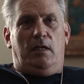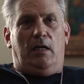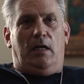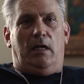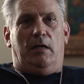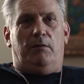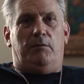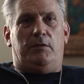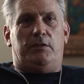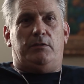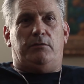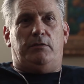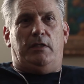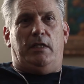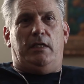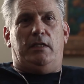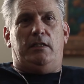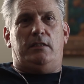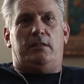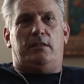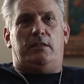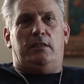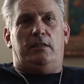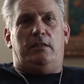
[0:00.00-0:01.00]
I was
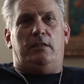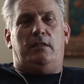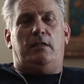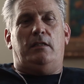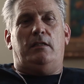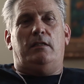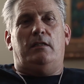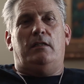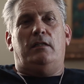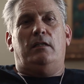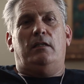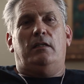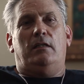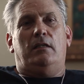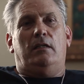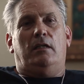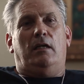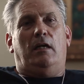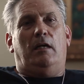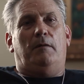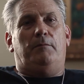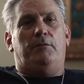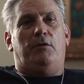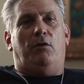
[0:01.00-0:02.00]
raised
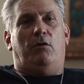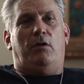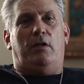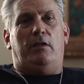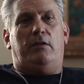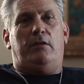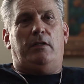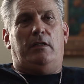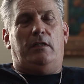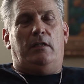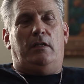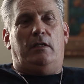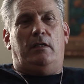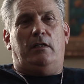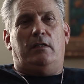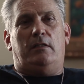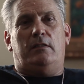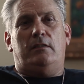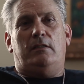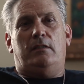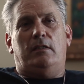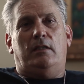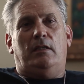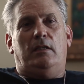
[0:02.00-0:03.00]
up north in an
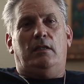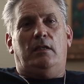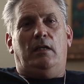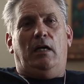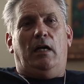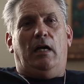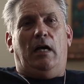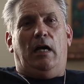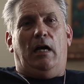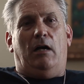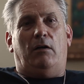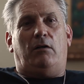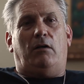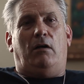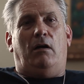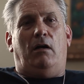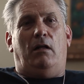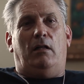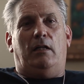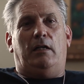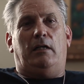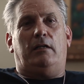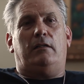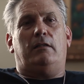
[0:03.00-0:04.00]

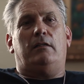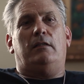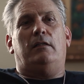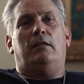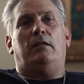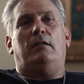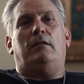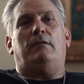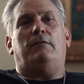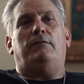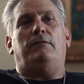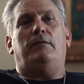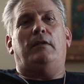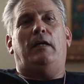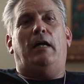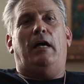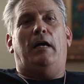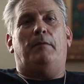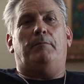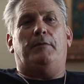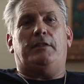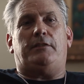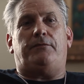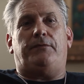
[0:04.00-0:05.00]
alcoholic
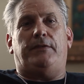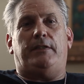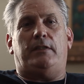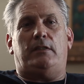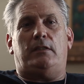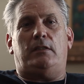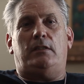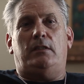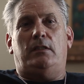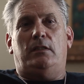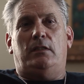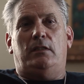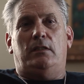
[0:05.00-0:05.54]
atmosphere.